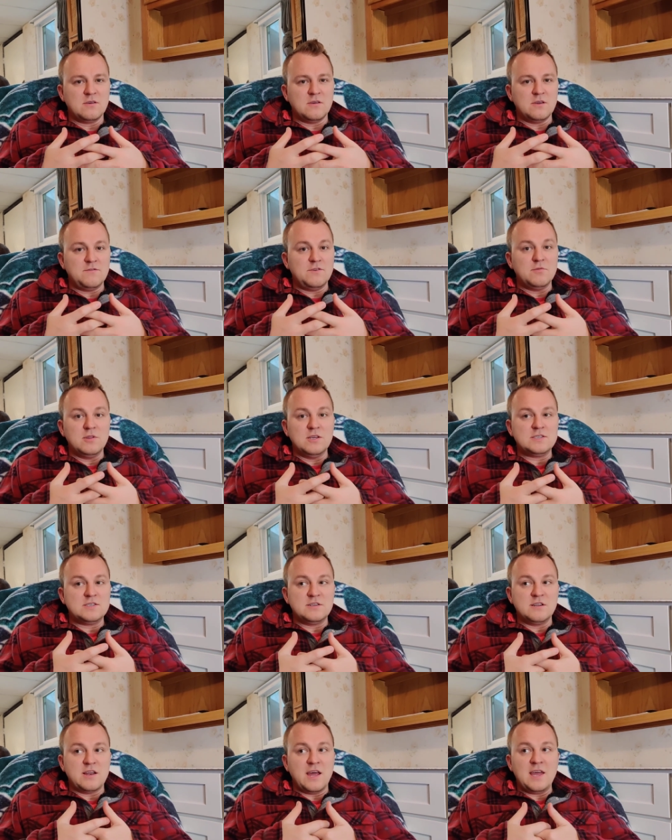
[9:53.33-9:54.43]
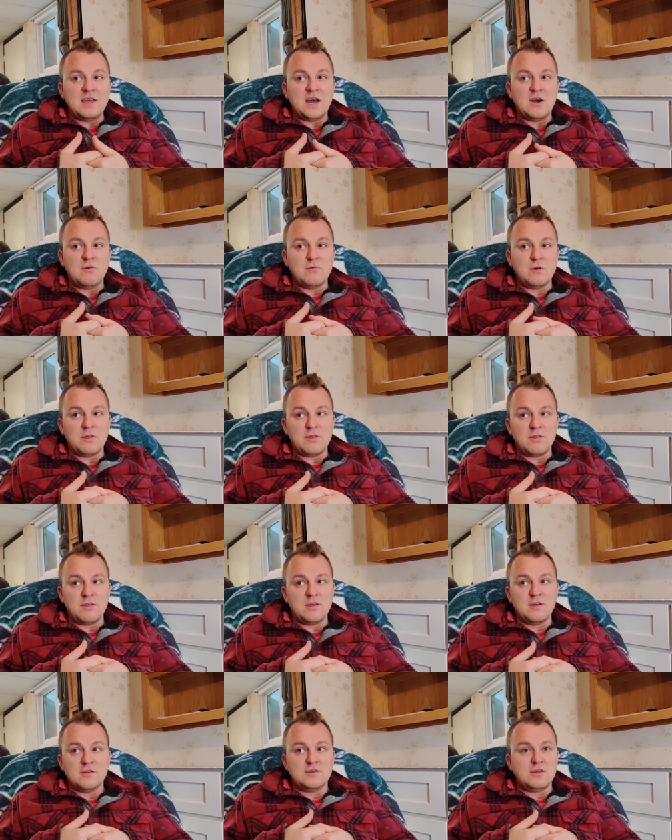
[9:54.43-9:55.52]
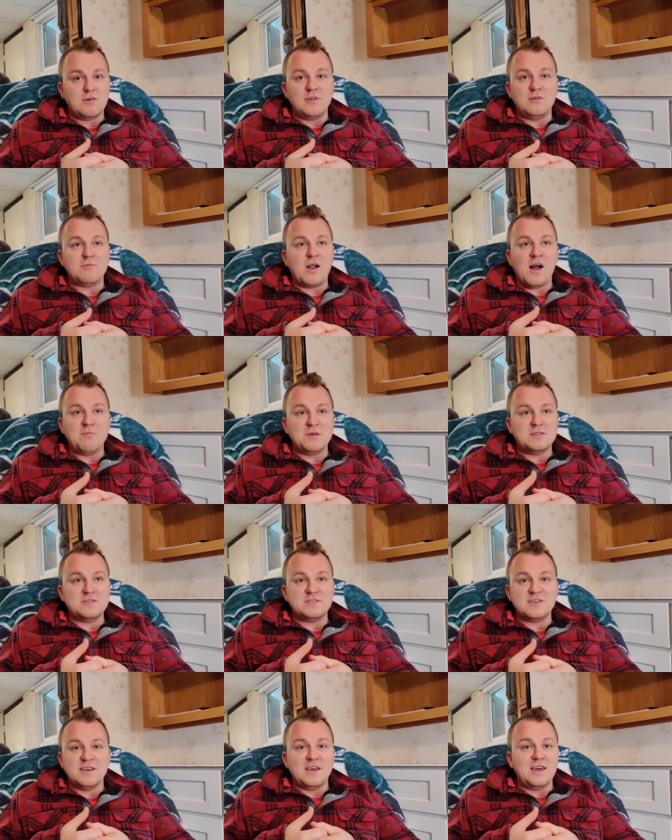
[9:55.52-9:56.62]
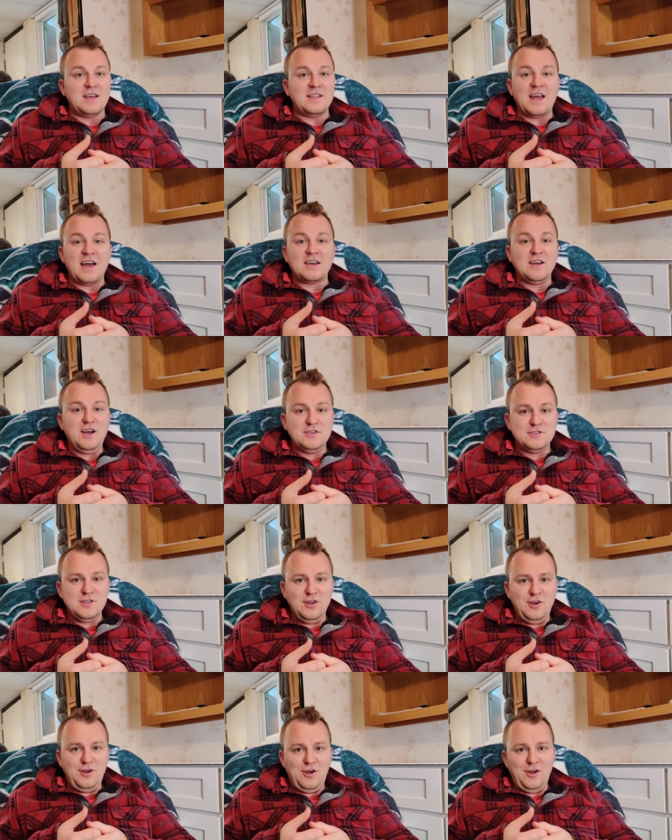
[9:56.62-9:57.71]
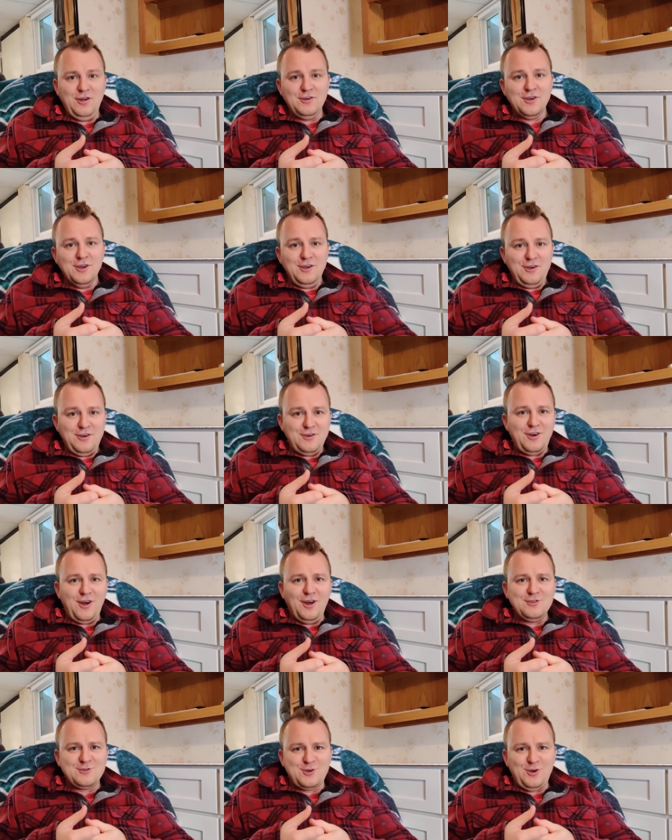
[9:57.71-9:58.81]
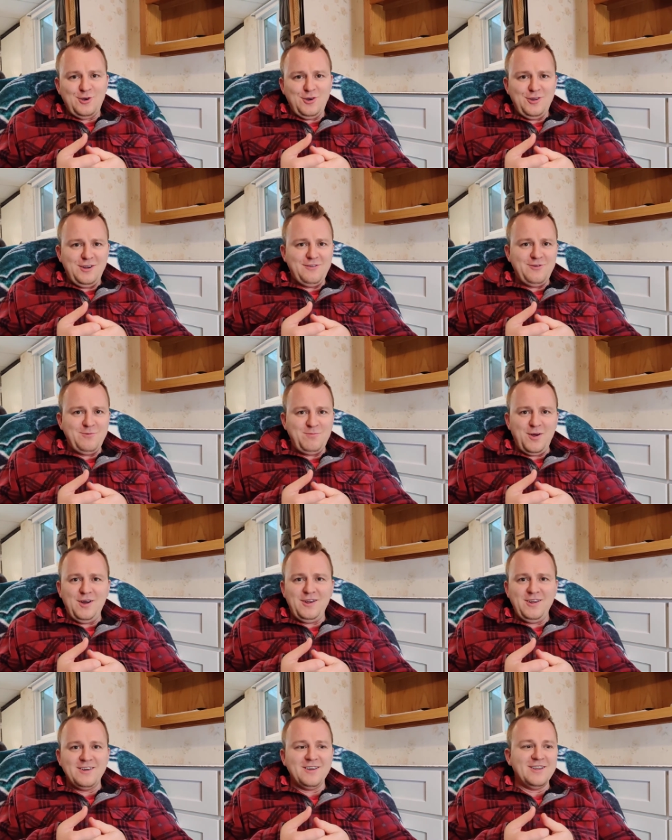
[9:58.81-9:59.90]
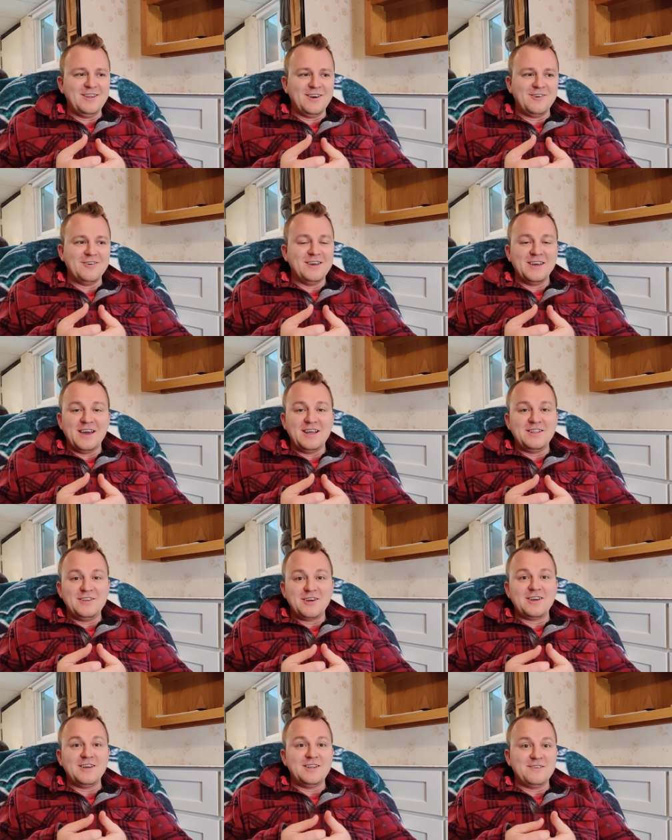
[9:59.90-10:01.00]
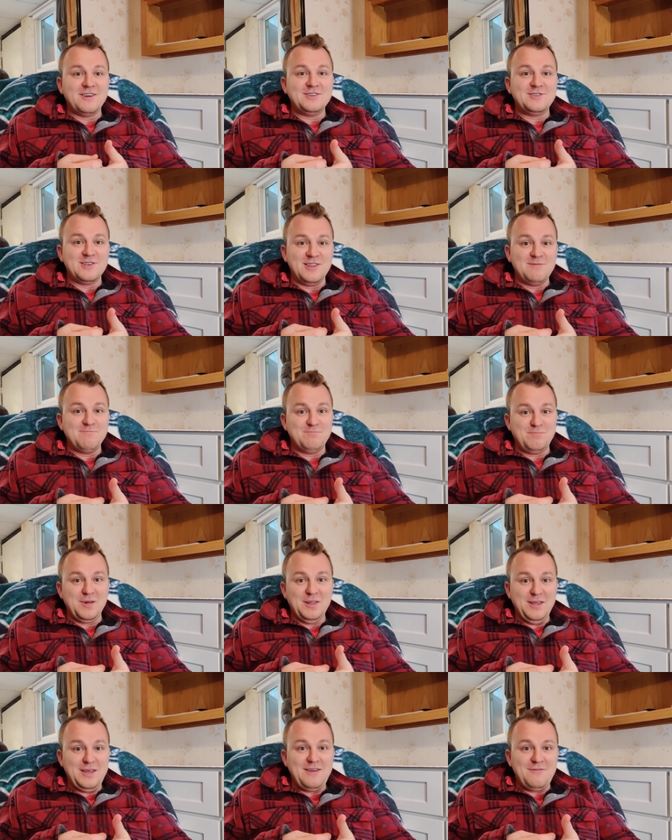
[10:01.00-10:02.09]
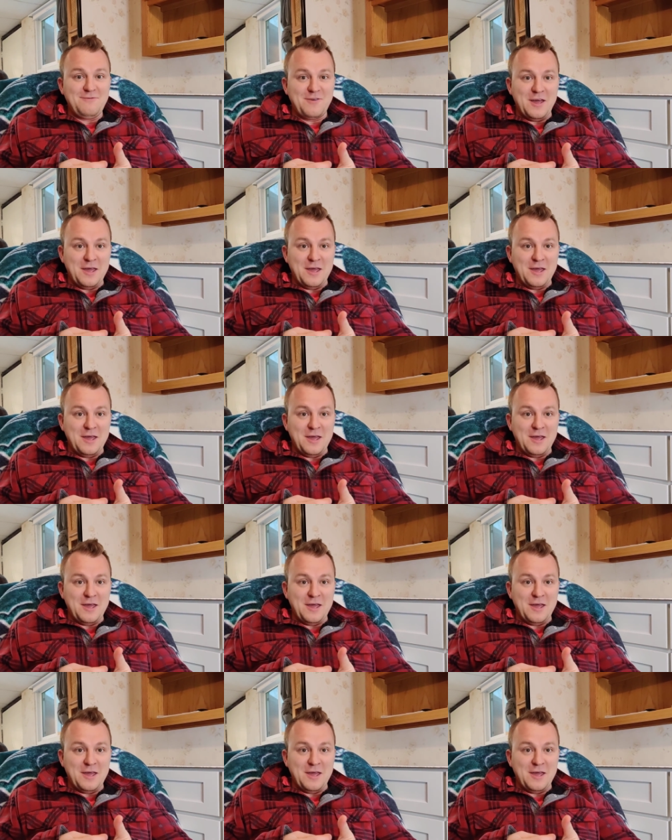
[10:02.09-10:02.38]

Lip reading: If you listen and hang out with Tony Robbins And that guy's like, hey, God's good, everybody, you know. And you're going to eventually believe